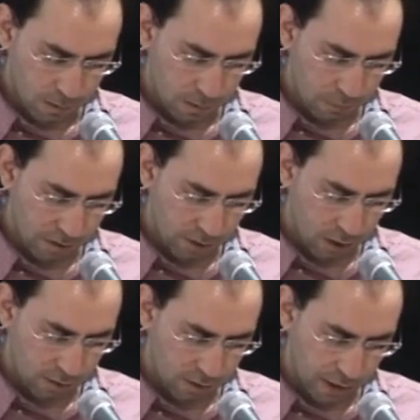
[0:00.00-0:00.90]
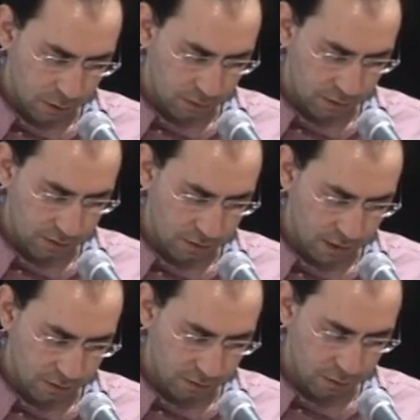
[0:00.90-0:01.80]
In my talk today, I will
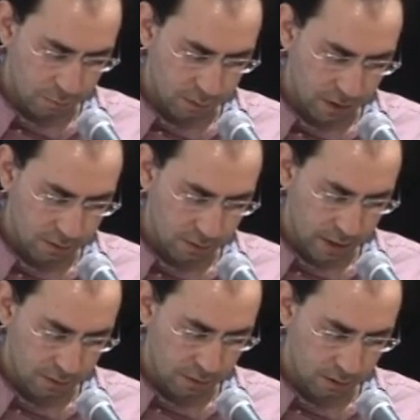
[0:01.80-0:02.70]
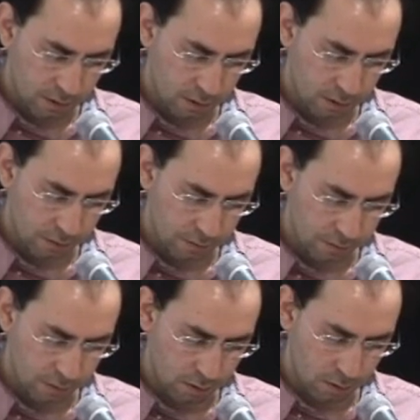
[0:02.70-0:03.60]
discuss this brain grounding of
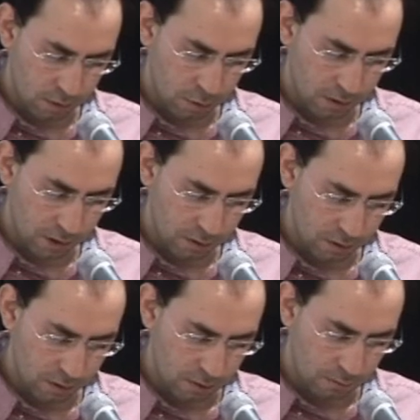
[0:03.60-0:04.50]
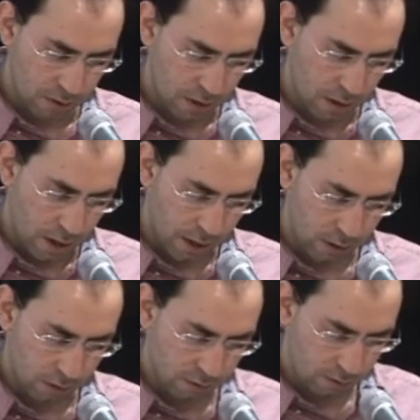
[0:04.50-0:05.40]
human nature, and I
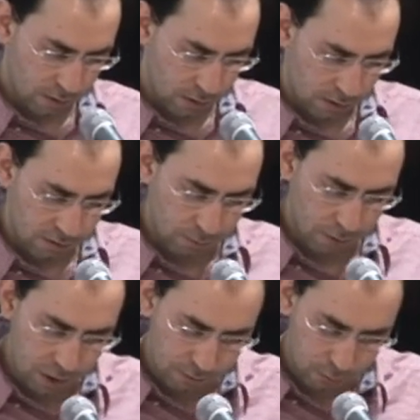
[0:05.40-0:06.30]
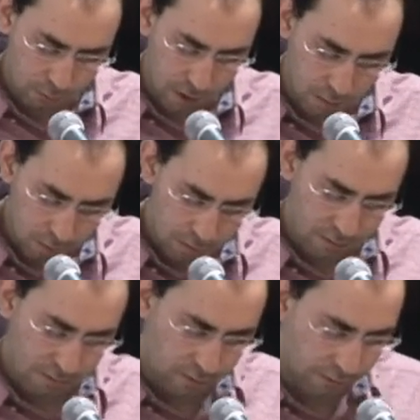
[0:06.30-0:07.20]
also discuss some possible
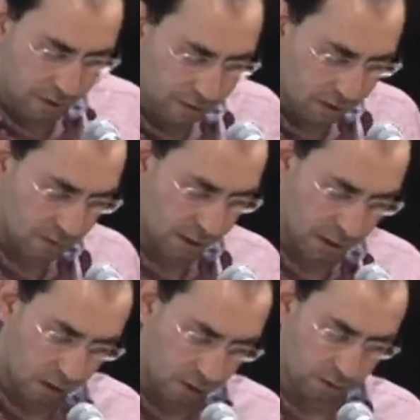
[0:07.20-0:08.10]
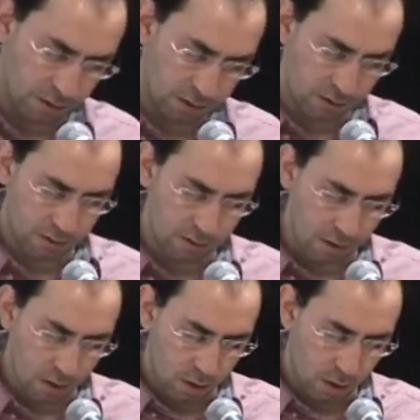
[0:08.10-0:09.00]
problems facing psychologists
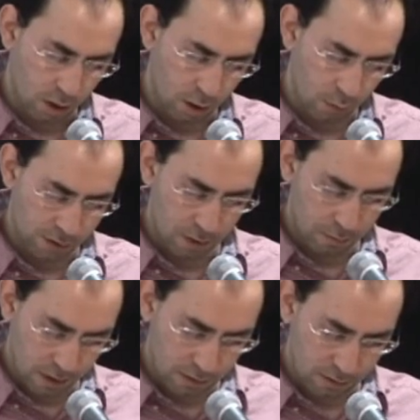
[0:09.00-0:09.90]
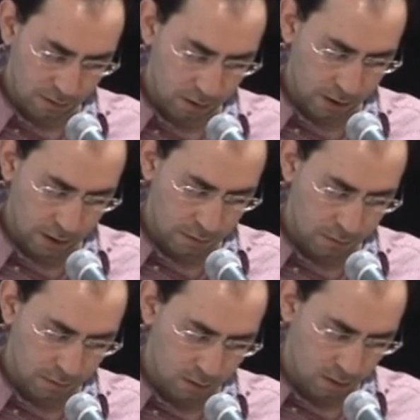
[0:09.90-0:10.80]
when they make this
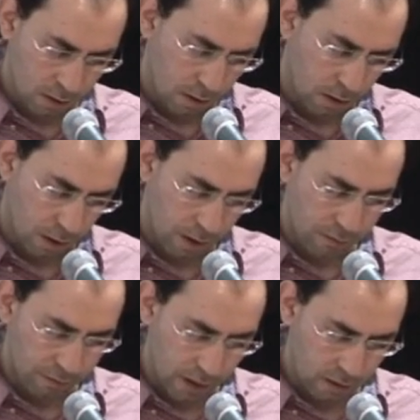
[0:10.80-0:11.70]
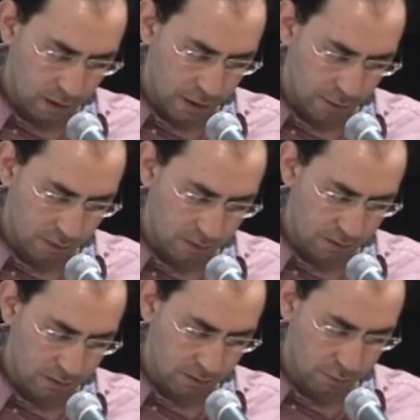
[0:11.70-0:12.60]
claim. And finally, I will
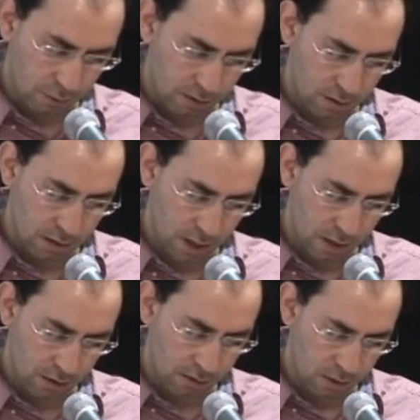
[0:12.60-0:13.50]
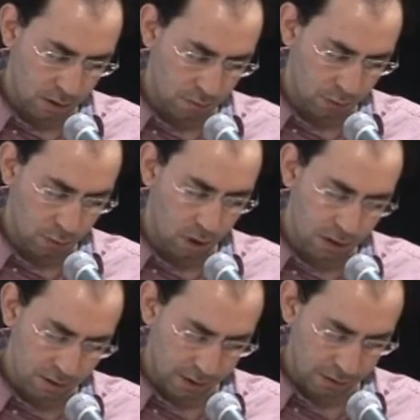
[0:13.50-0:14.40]
discuss whether or not we
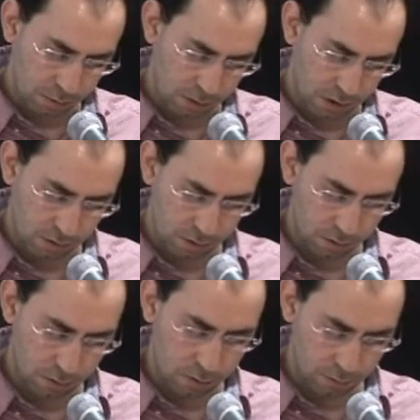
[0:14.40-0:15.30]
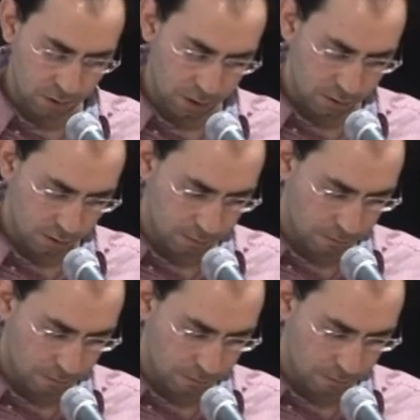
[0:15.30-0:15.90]
want an explanation to human nature.